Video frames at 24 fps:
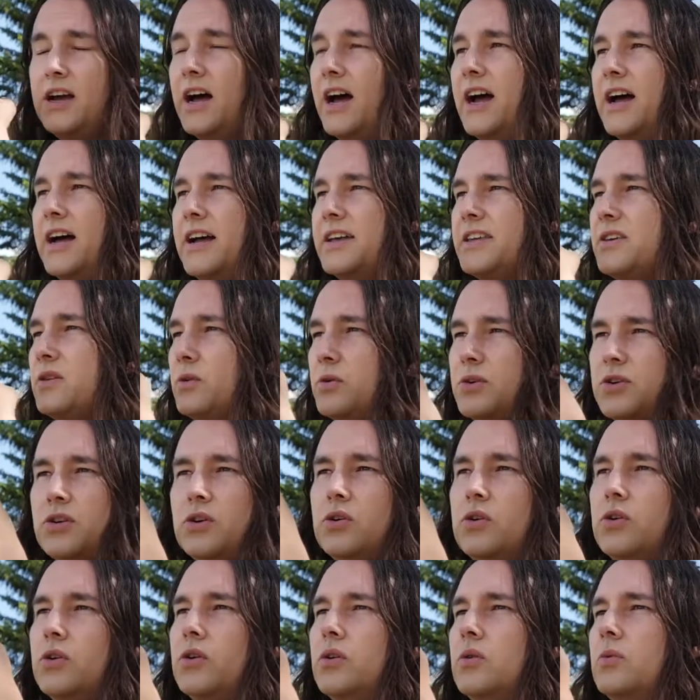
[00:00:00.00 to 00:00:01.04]
uh,
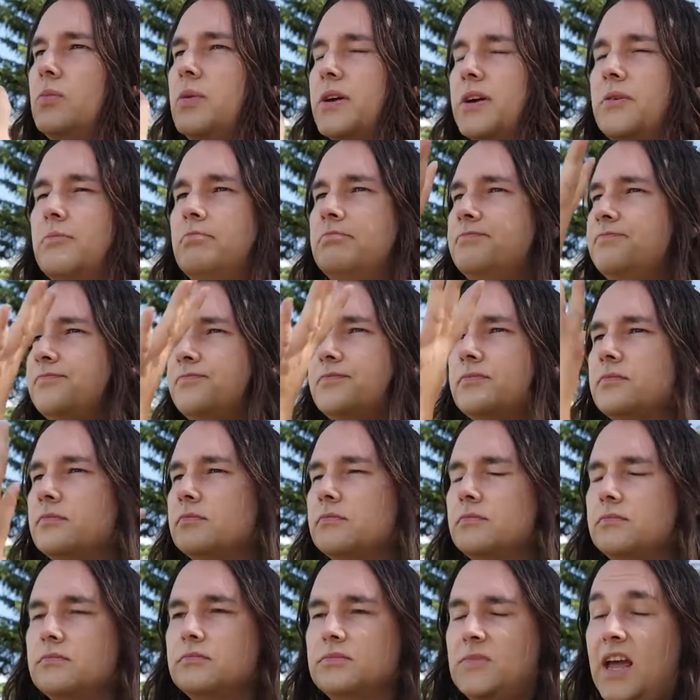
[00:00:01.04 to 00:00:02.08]
YouTube
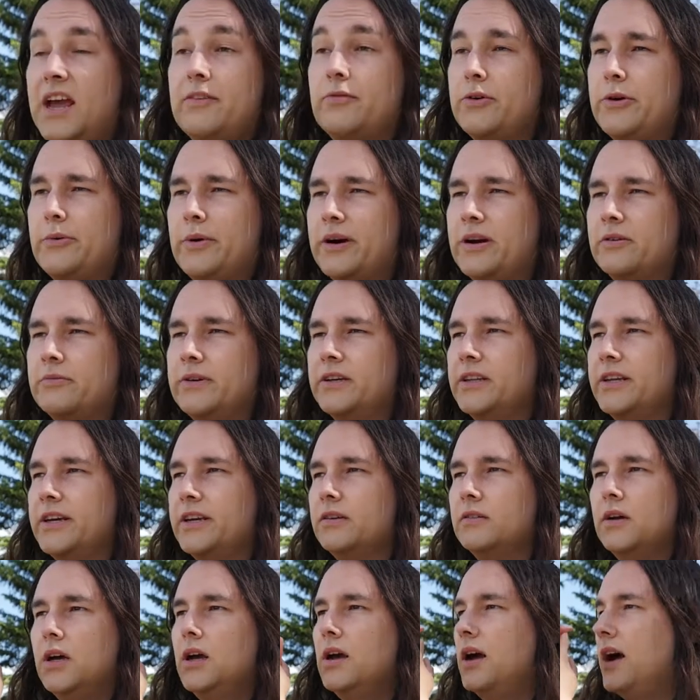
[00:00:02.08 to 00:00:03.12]
and everywhere really.
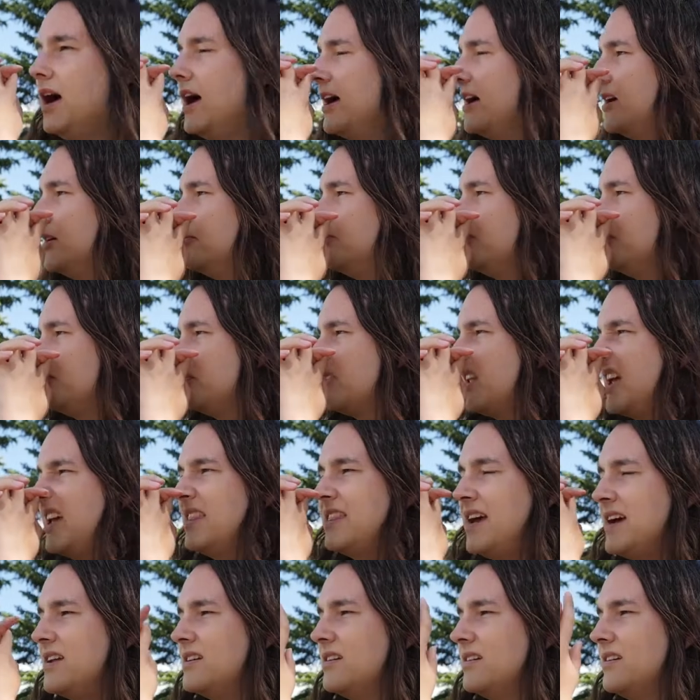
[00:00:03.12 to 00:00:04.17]
Um,
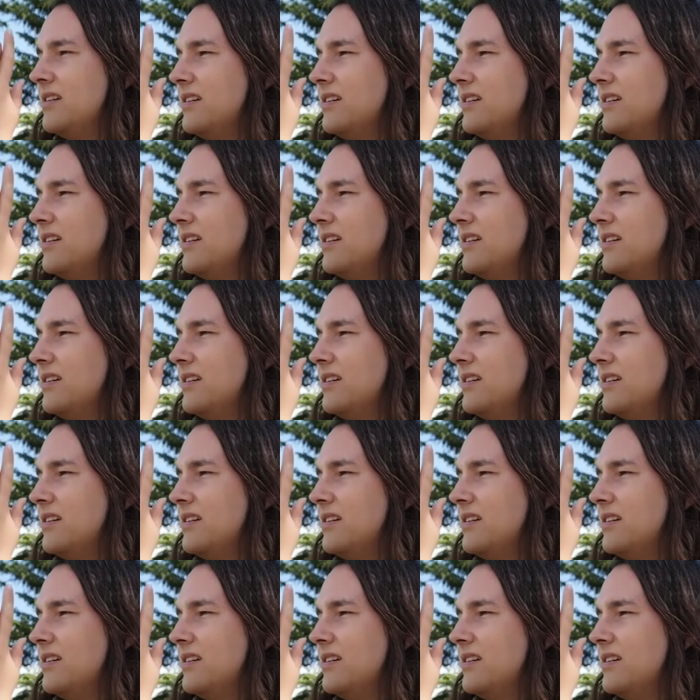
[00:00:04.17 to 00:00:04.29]
and that